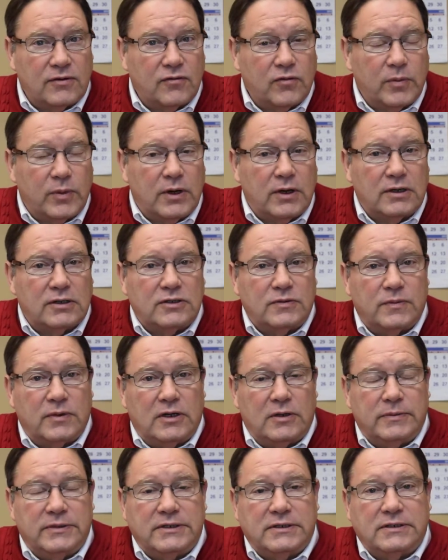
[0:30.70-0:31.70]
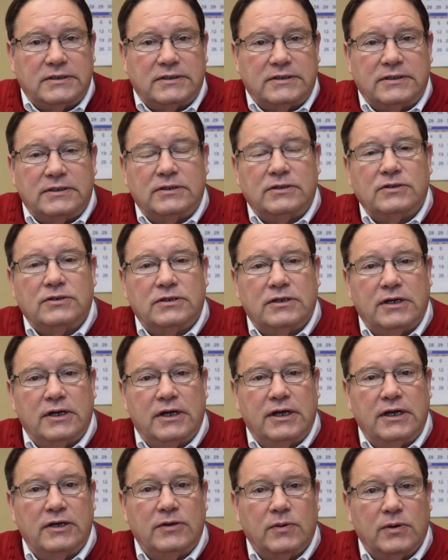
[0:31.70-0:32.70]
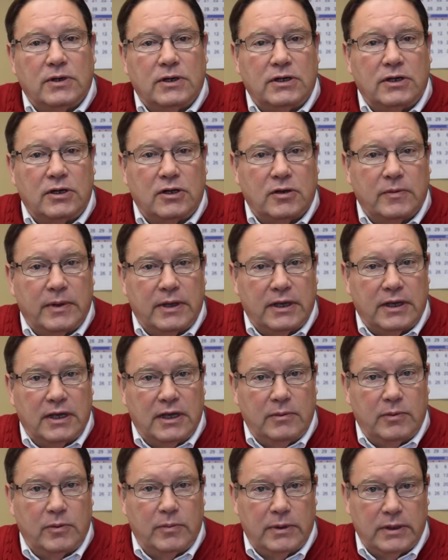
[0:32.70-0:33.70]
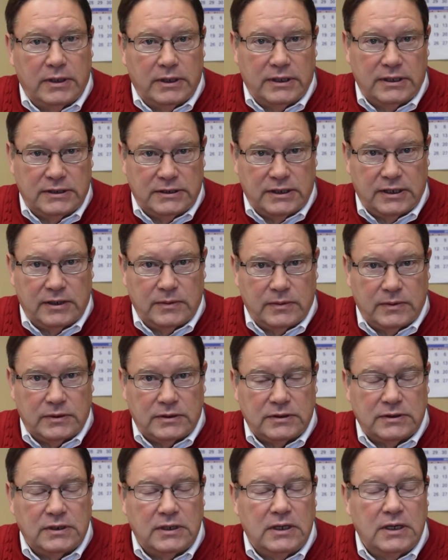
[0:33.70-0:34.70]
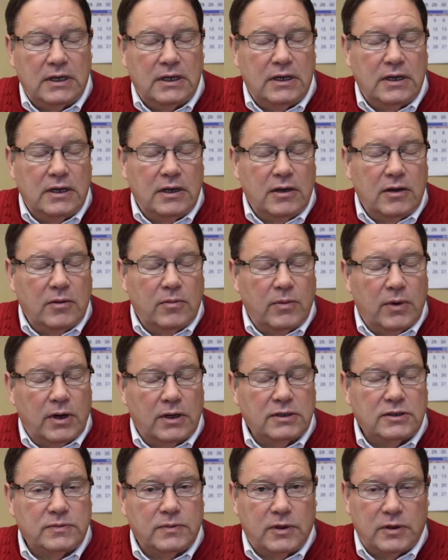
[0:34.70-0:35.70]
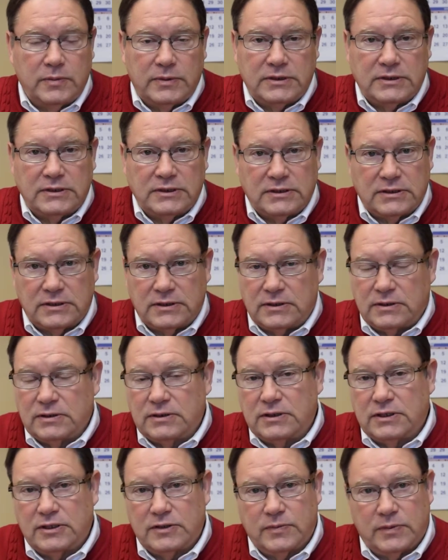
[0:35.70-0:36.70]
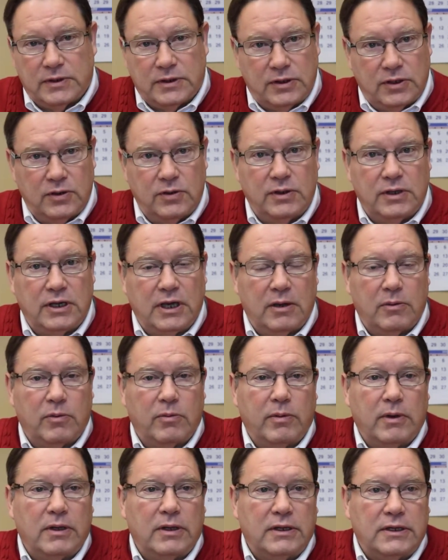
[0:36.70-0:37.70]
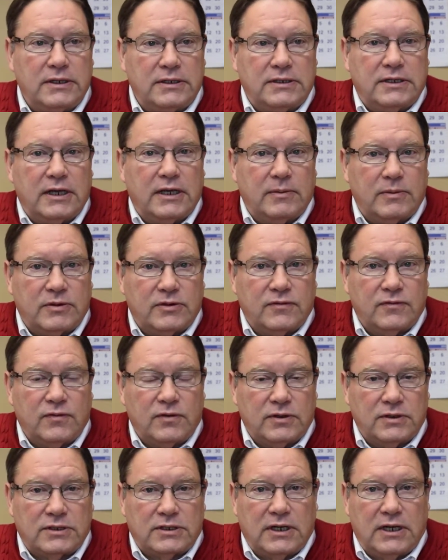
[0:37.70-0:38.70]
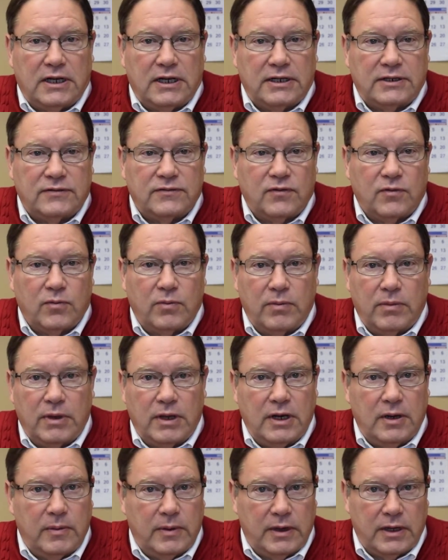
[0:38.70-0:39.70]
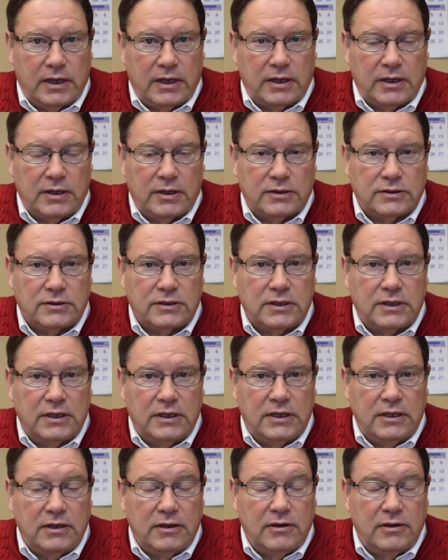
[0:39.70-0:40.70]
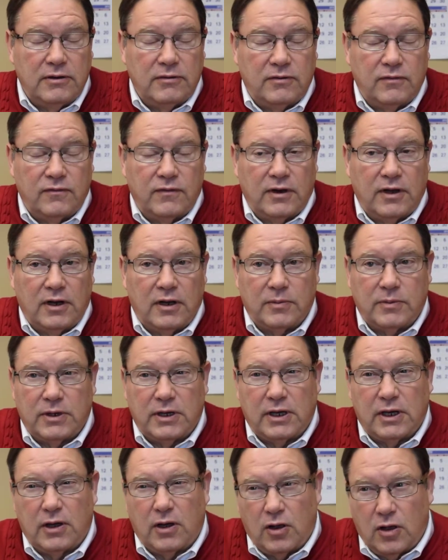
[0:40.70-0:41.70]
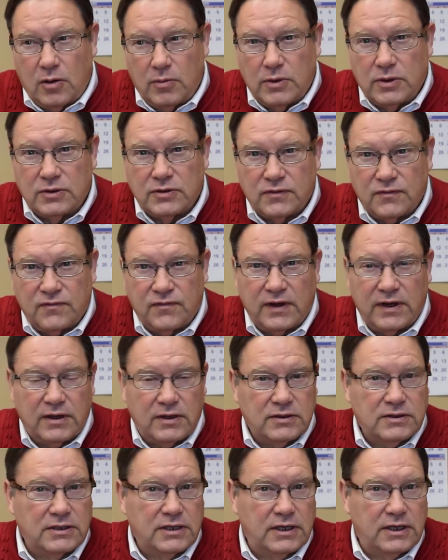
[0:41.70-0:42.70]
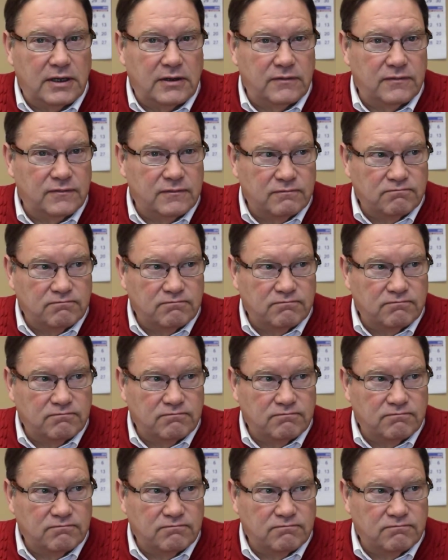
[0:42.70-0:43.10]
of American Small Business Centers. Today we're going to talk about capability statements. American Small Business Owners has been doing capability statements for its clients for many, many years. They've developed a almost fail-safe,